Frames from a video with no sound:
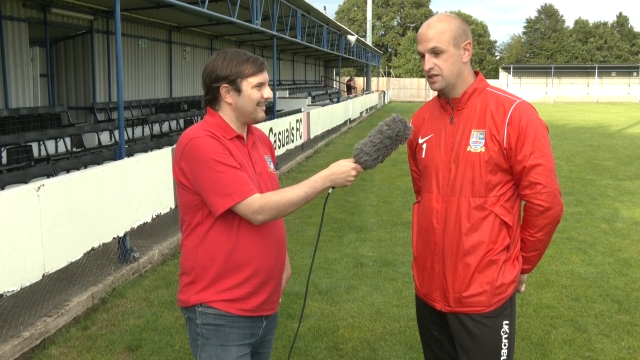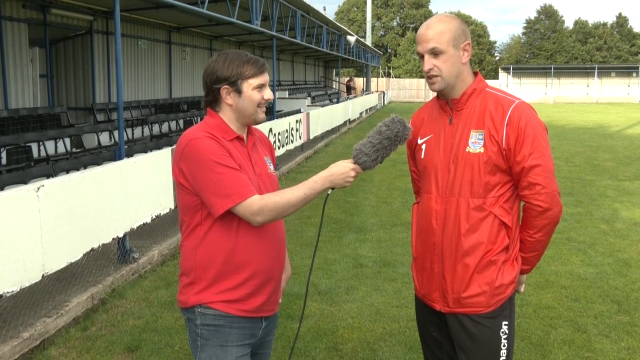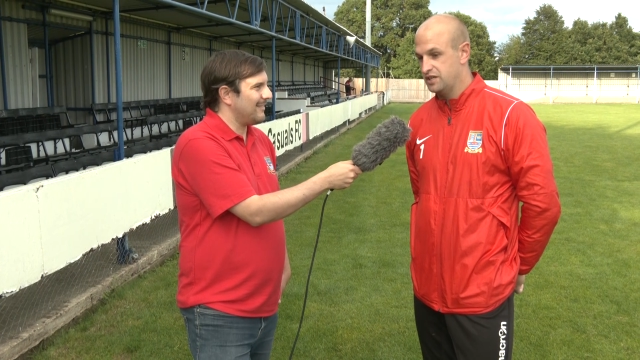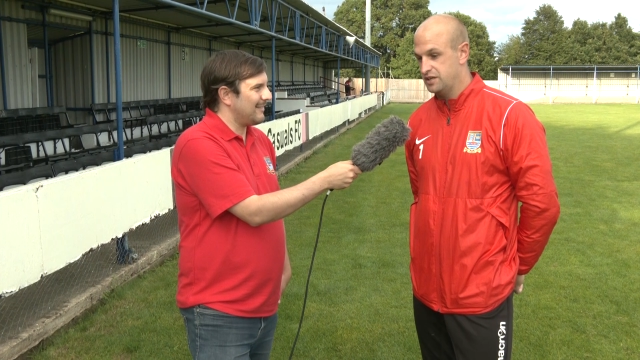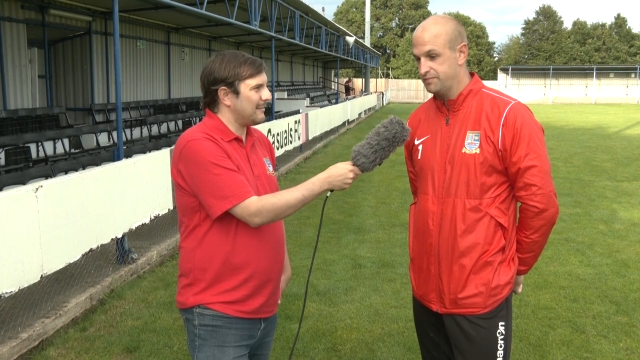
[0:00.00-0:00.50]

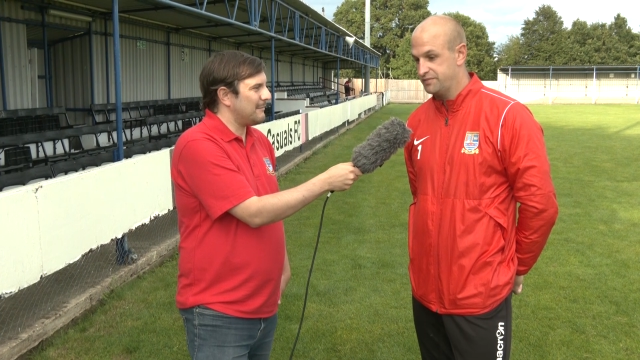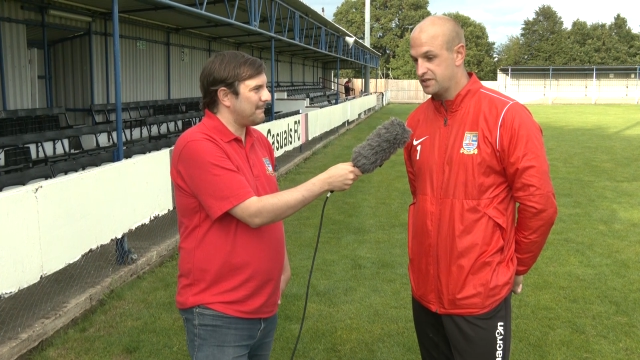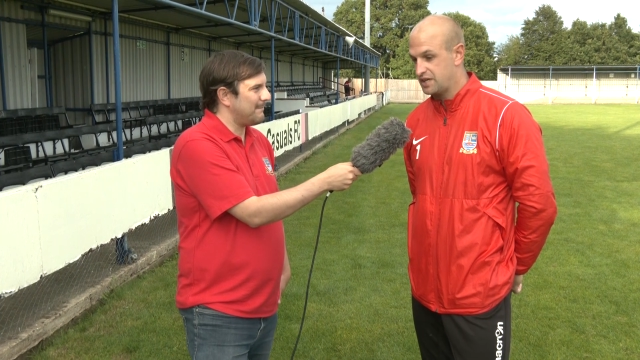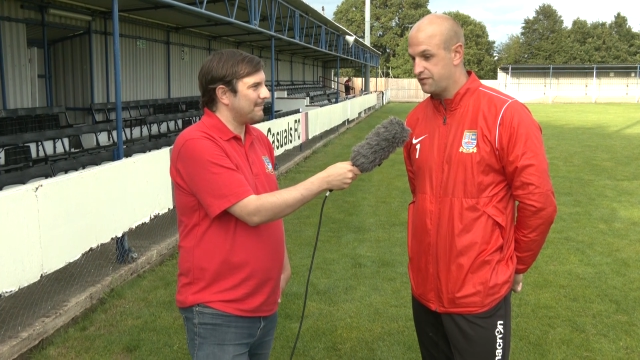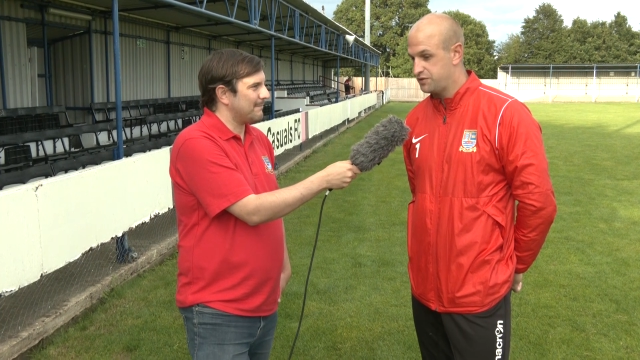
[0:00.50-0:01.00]
Speaker 1: Um,
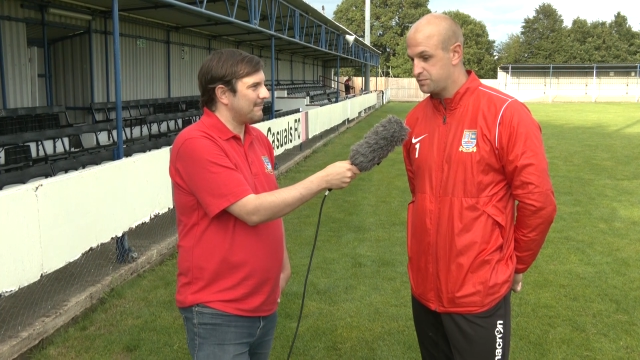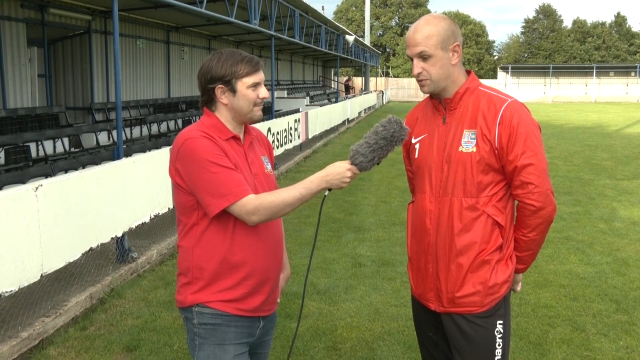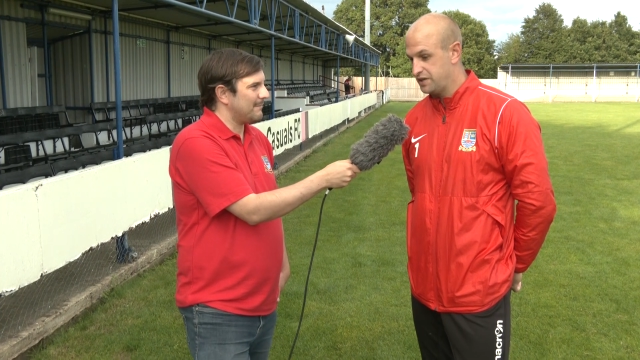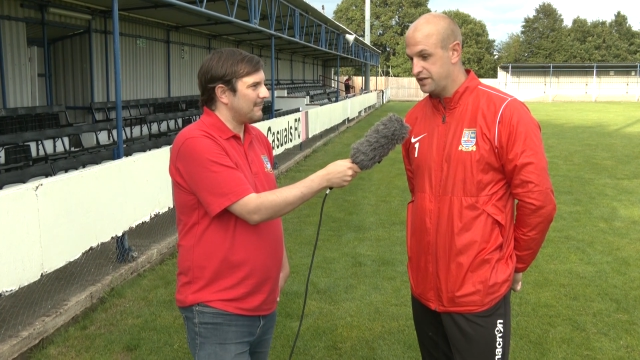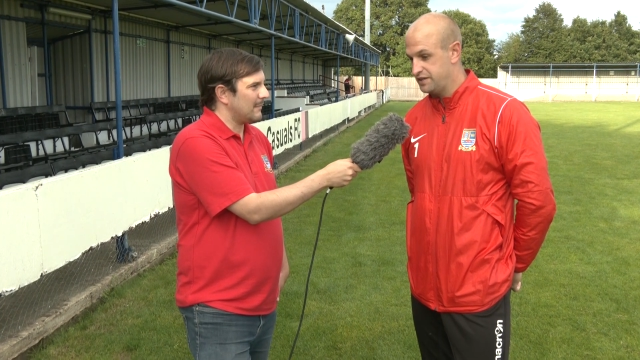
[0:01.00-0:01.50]
the gaffer's
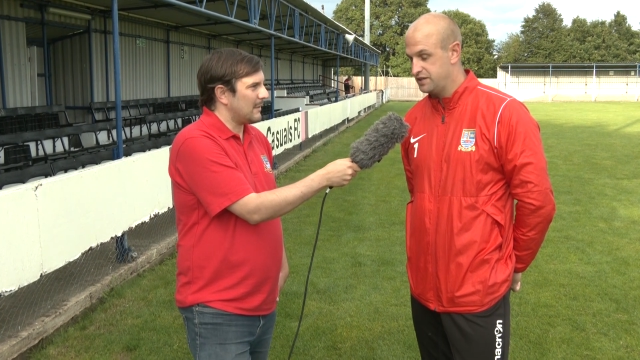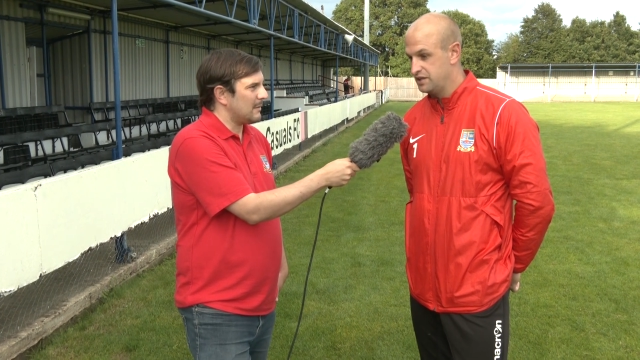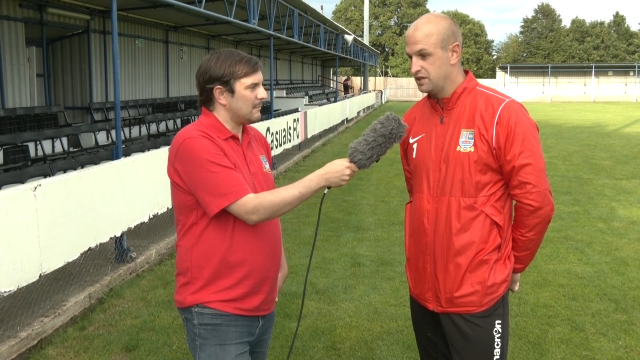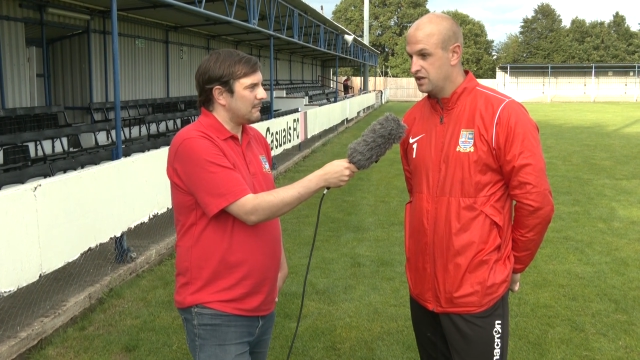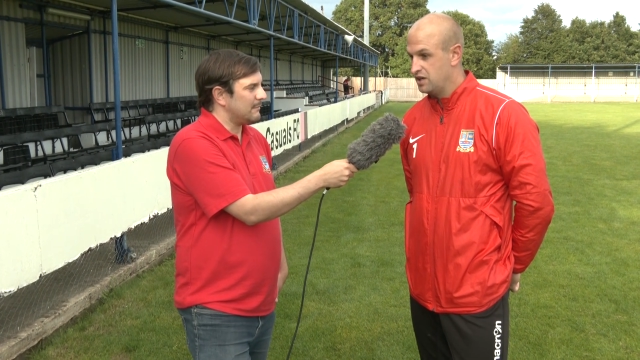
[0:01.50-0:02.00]
put in
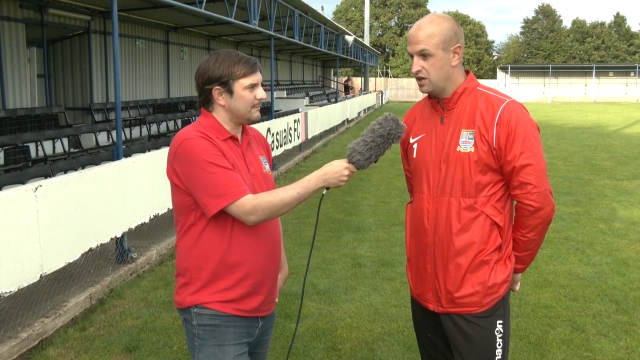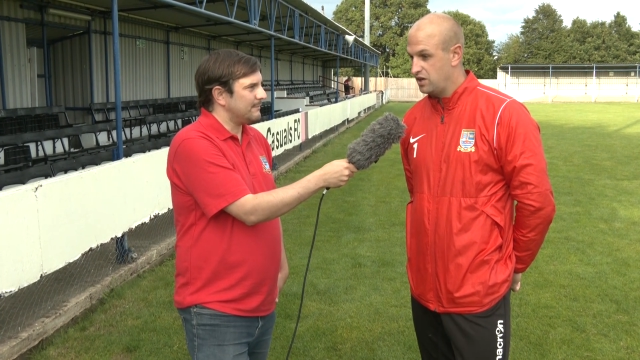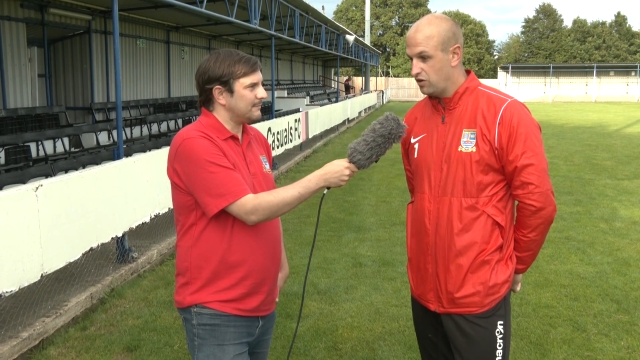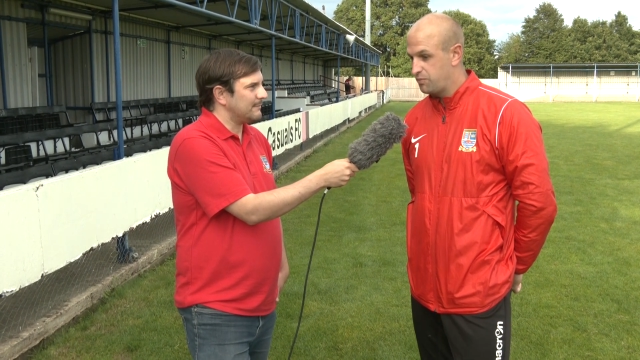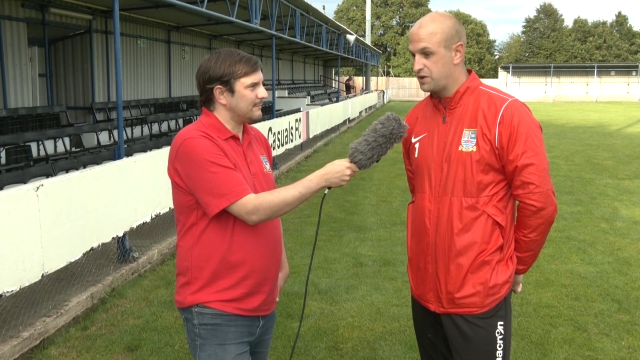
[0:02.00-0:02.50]
a
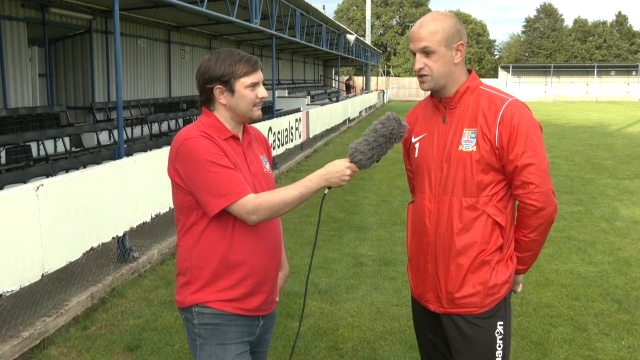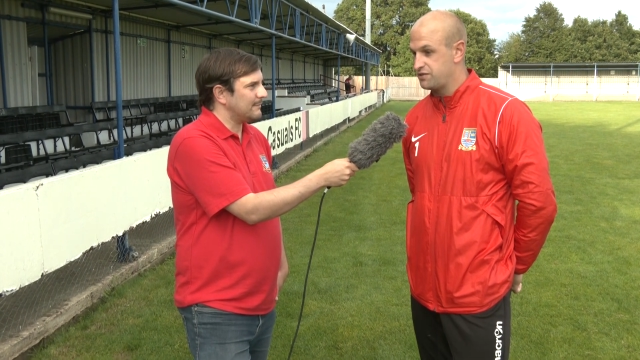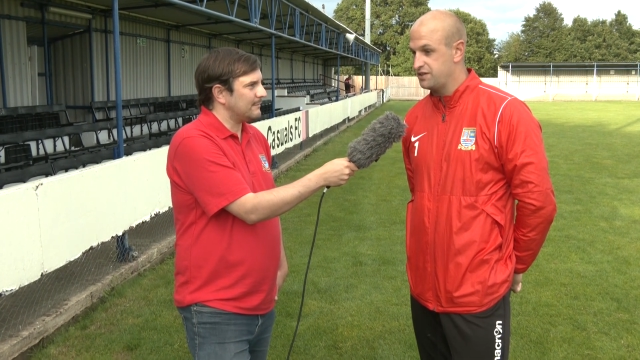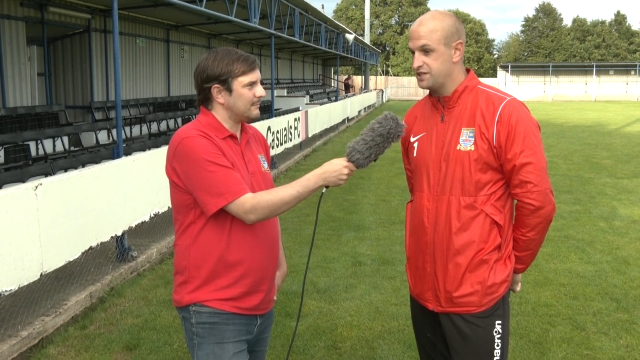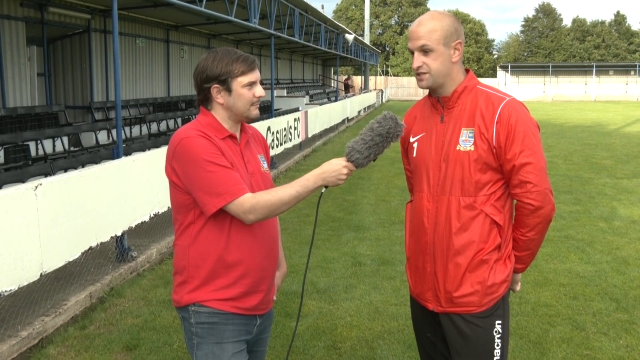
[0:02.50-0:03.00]
lot of
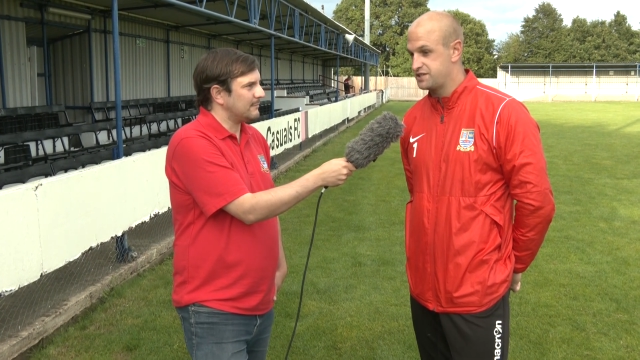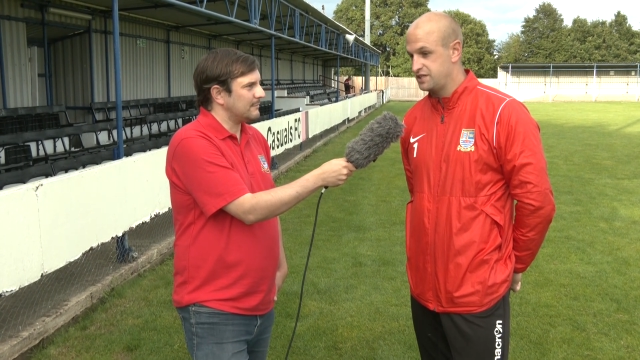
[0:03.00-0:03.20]
pressure on us,